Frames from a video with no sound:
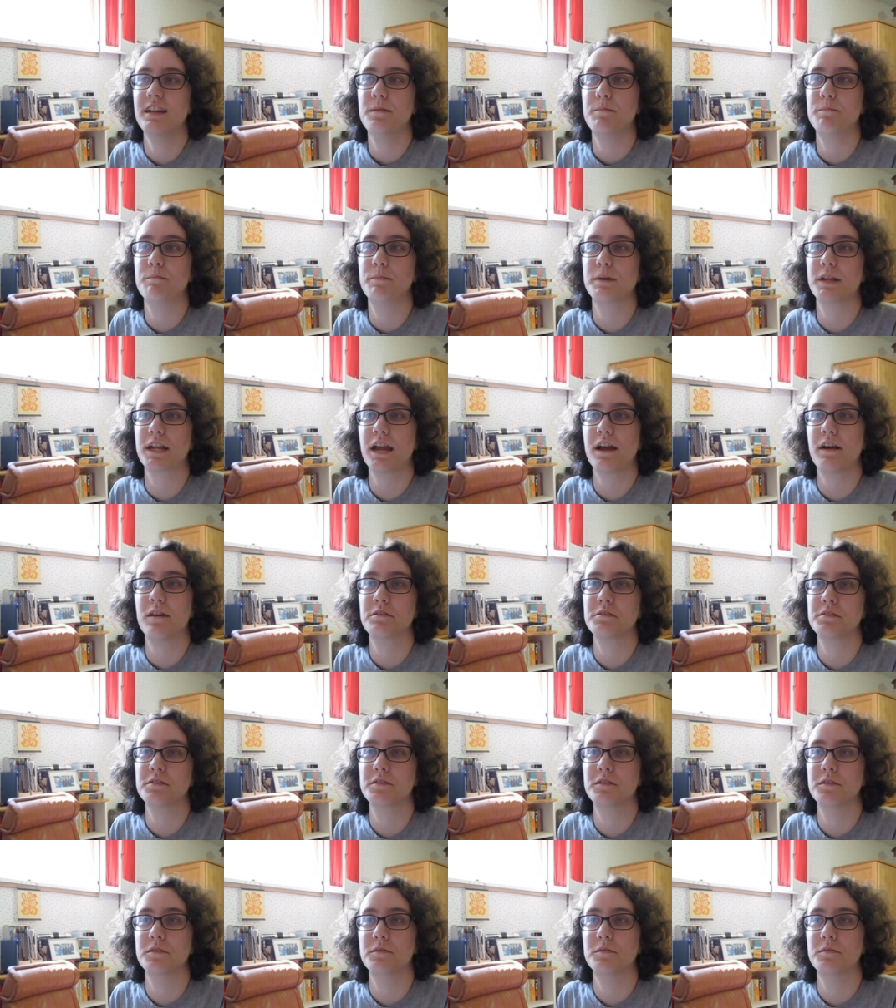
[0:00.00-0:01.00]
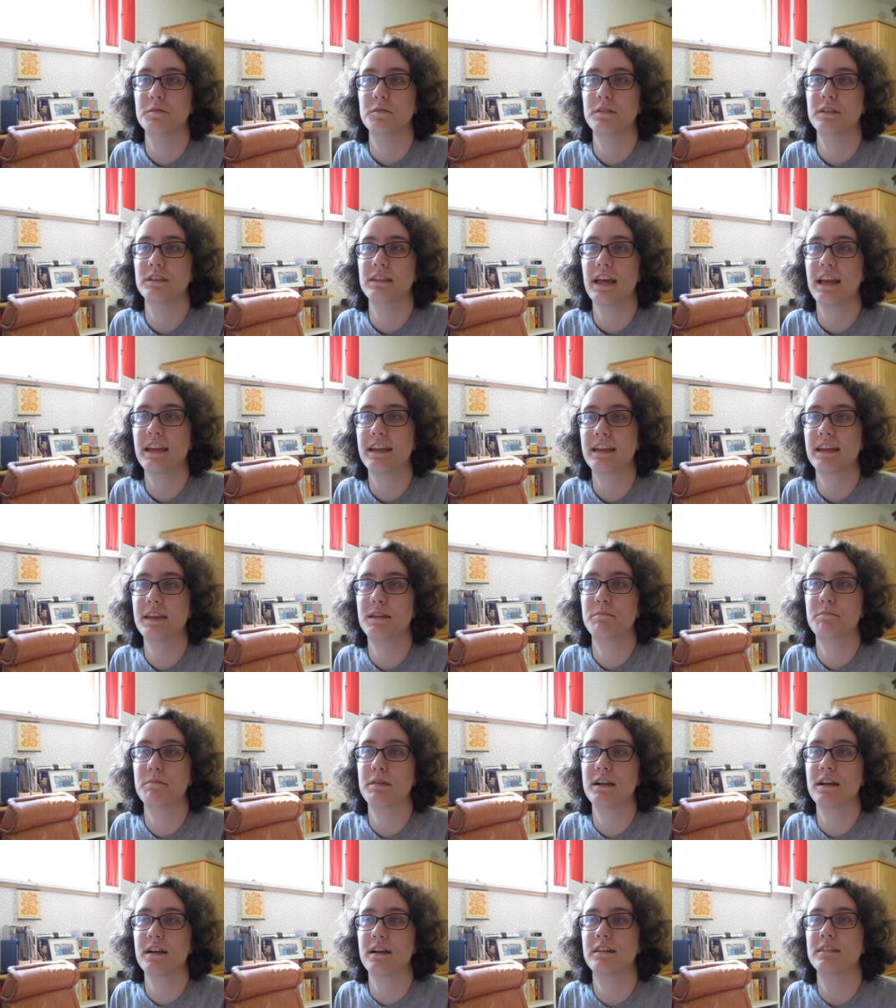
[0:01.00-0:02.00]
but I also like it
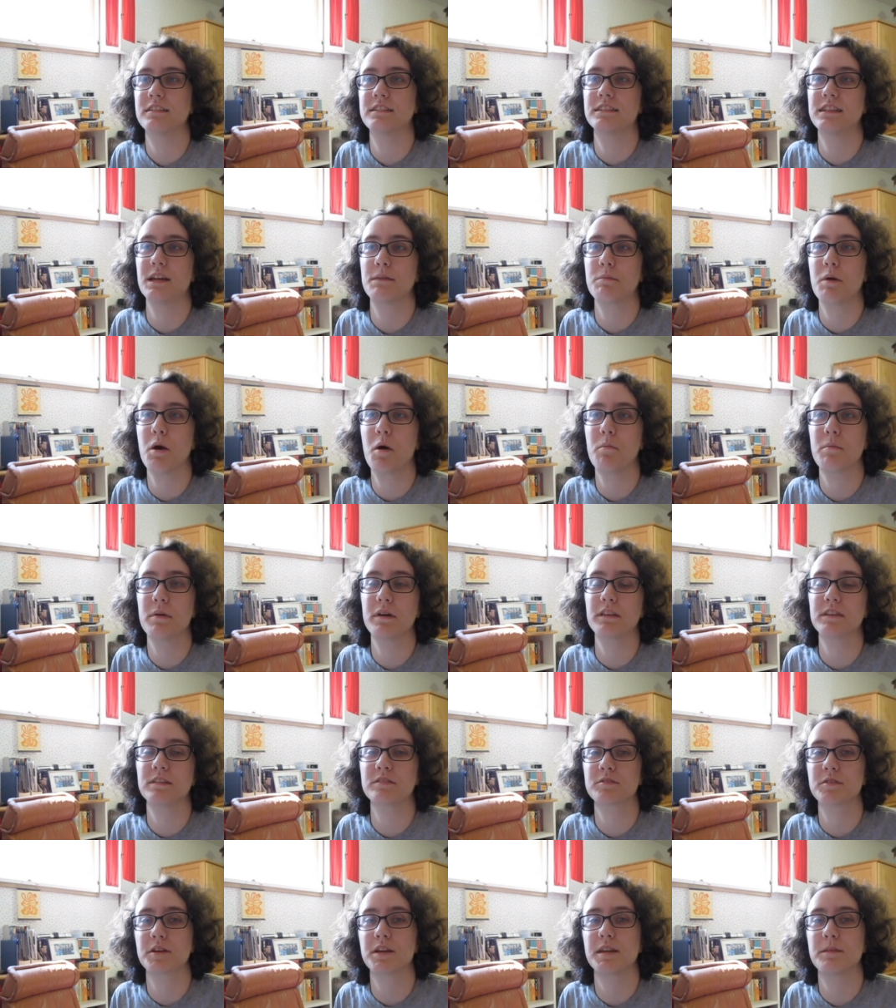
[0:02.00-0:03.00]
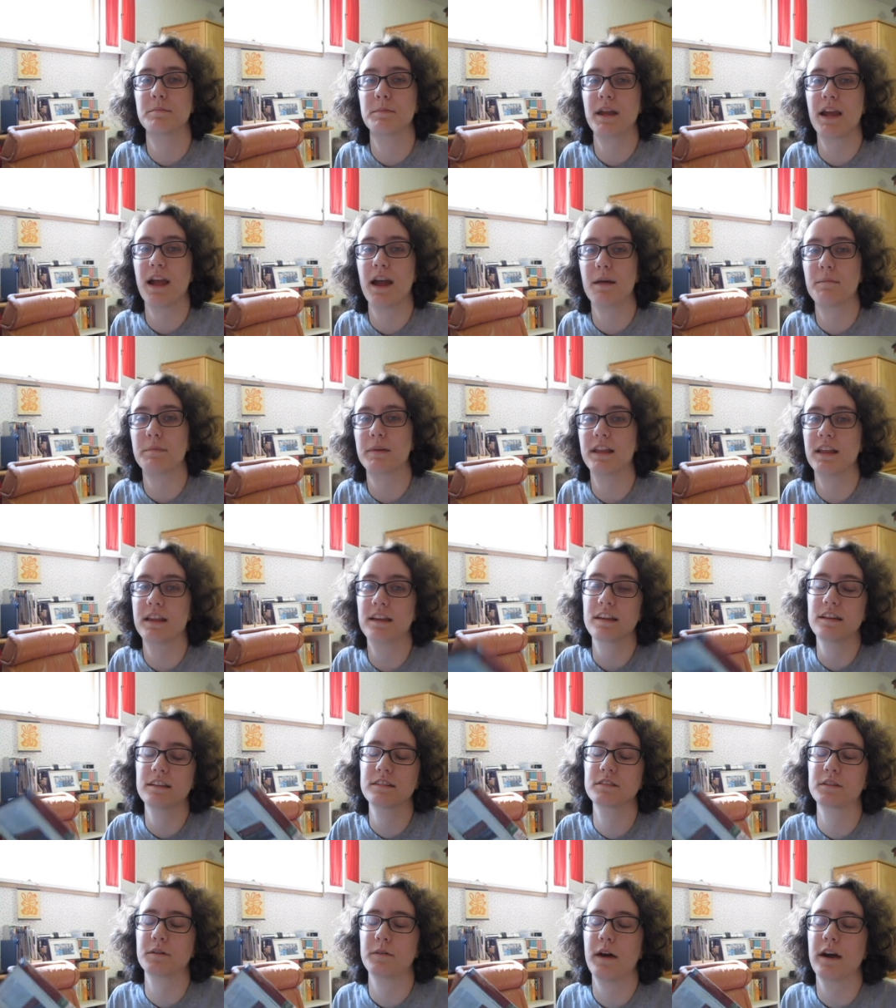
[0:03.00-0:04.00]
because I'm hoping there's going to be a happy
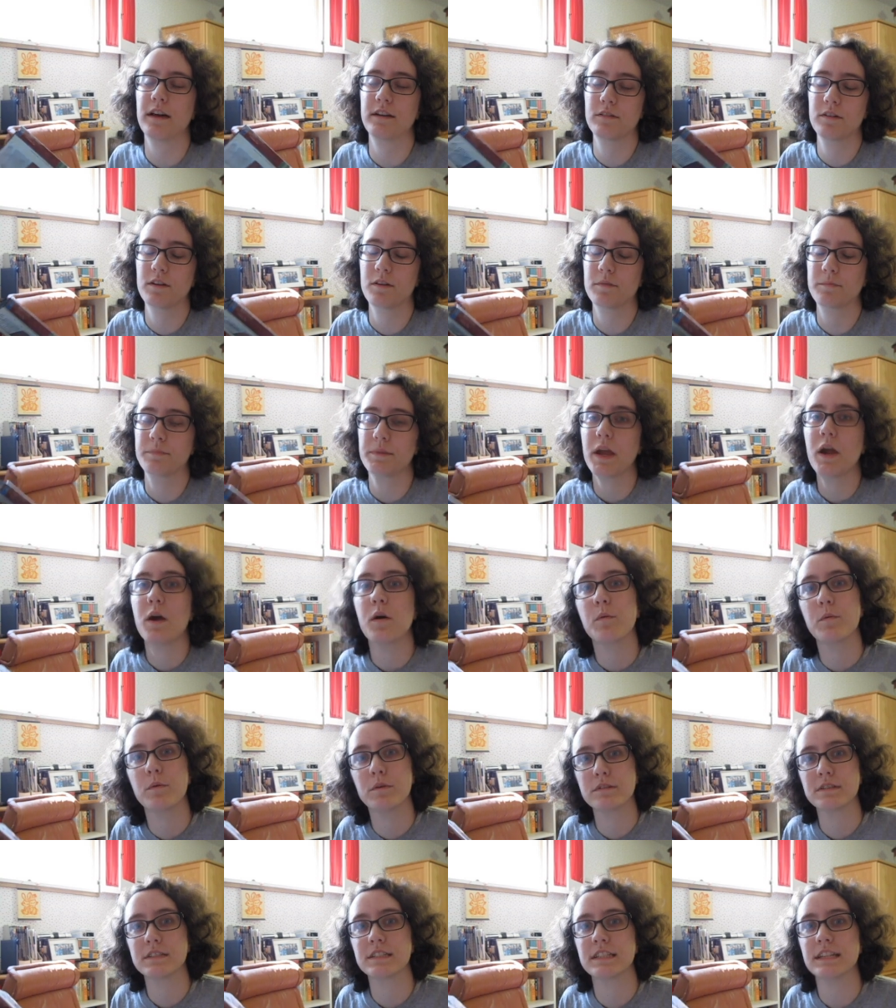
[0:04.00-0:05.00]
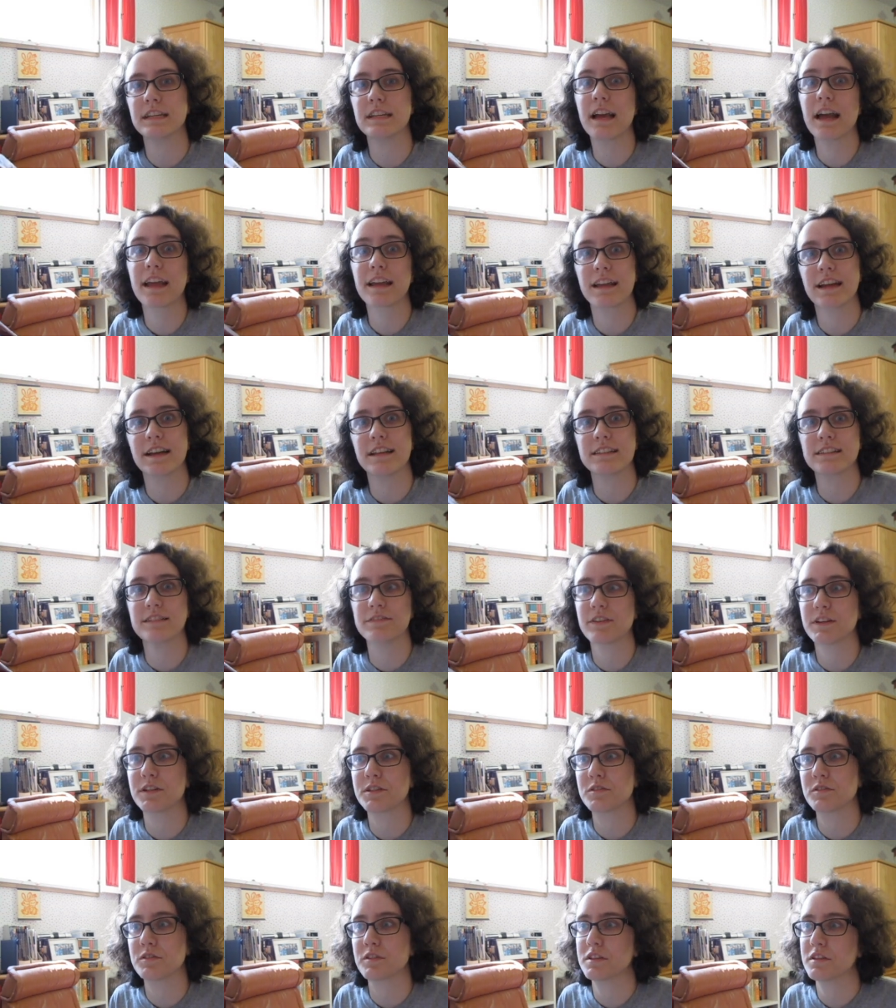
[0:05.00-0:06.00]
ending, so I don't know. We'll see, I guess,
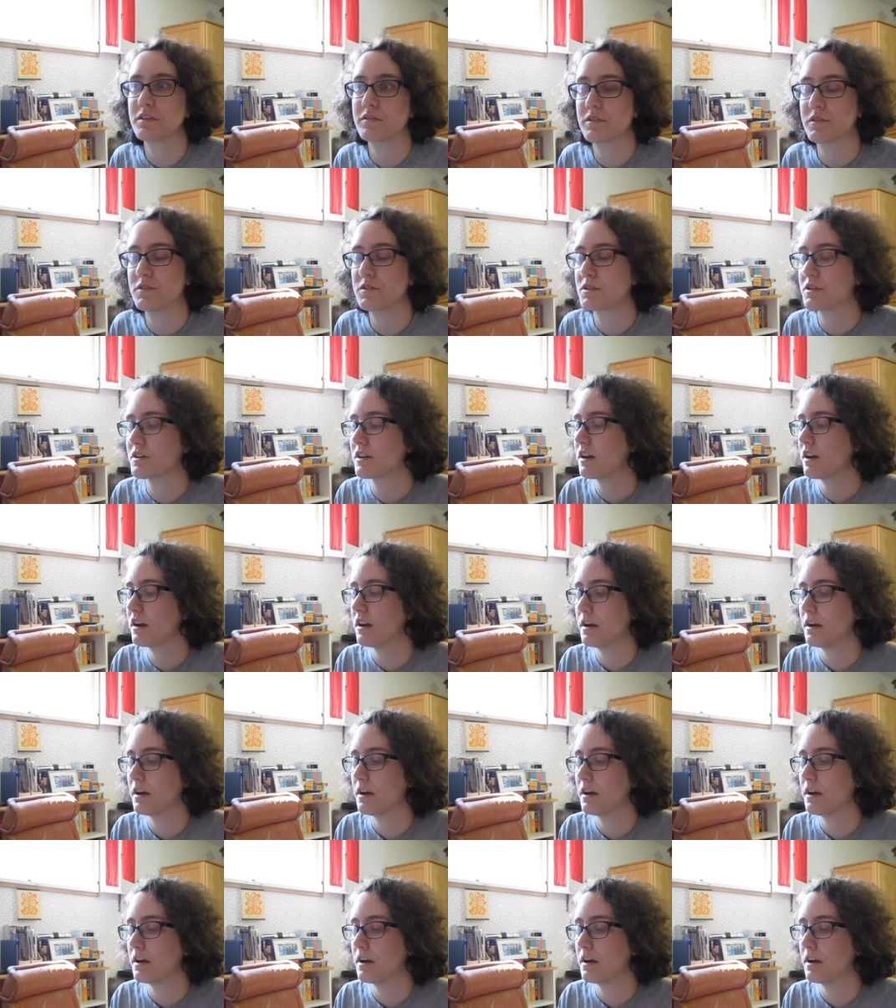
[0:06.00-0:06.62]
eventually in the future.